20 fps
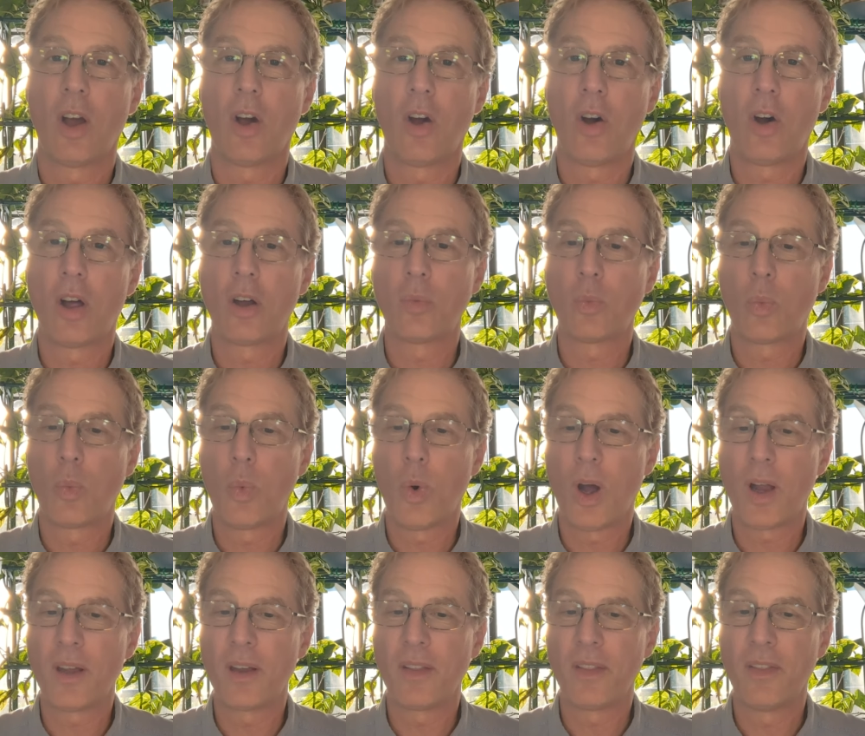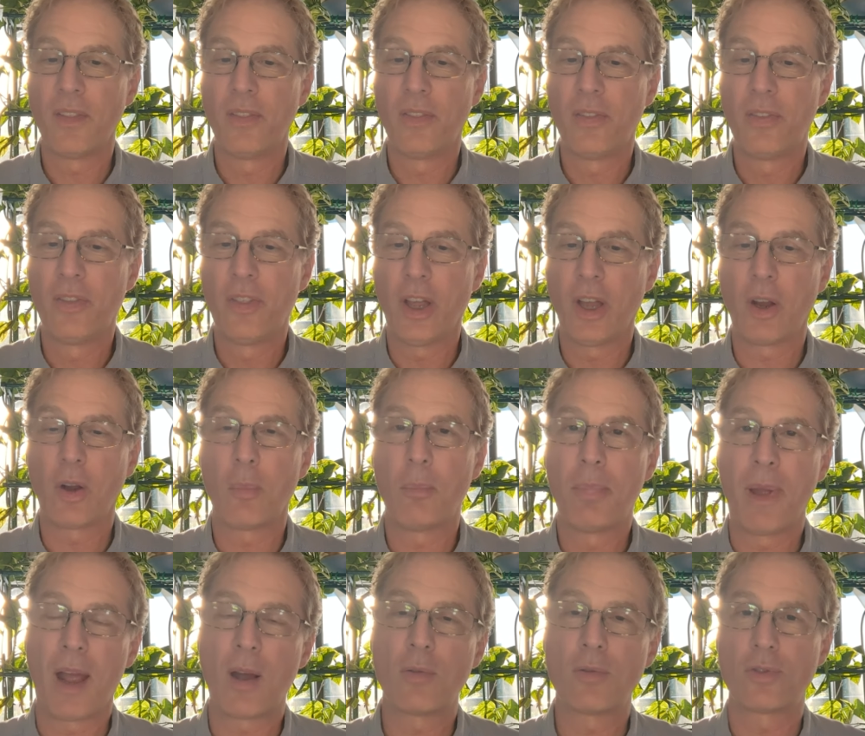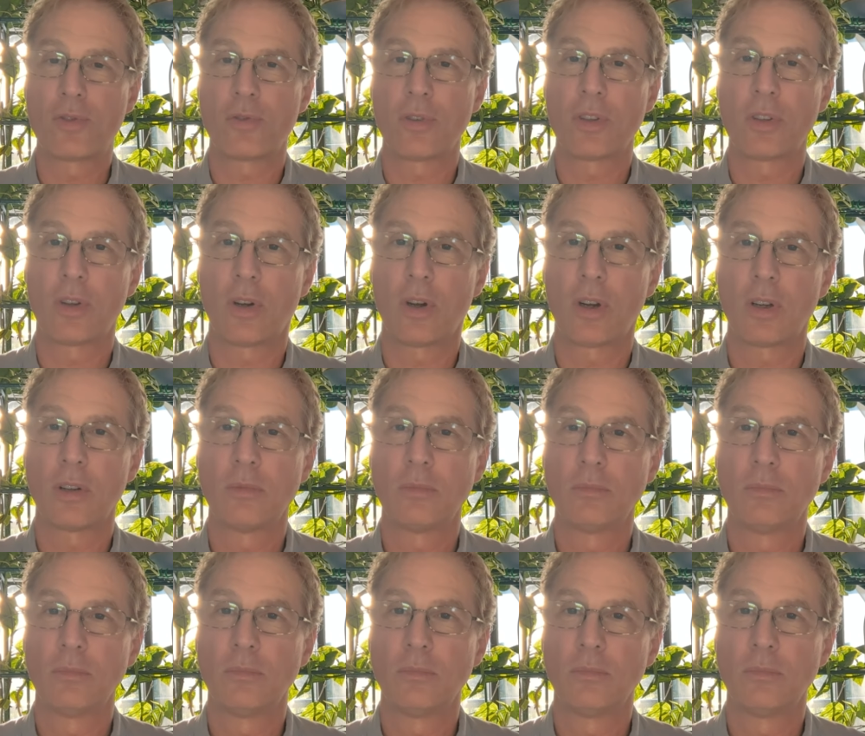on what their boundaries are.